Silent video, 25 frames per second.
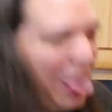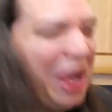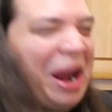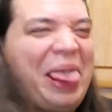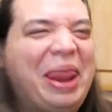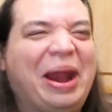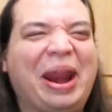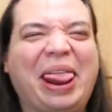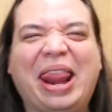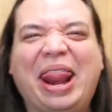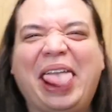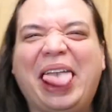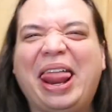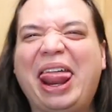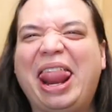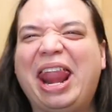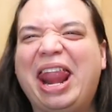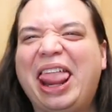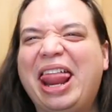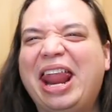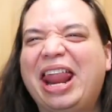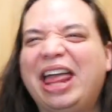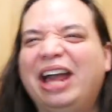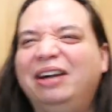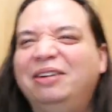There are
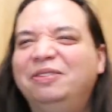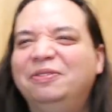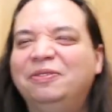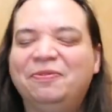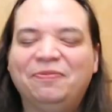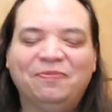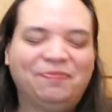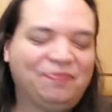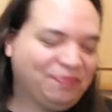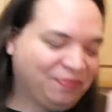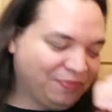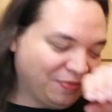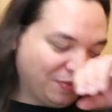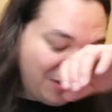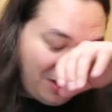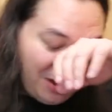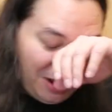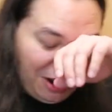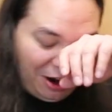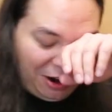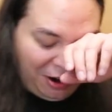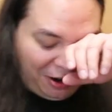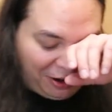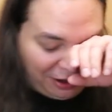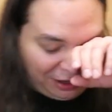solids in that
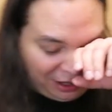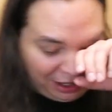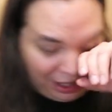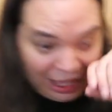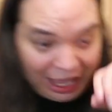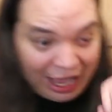machine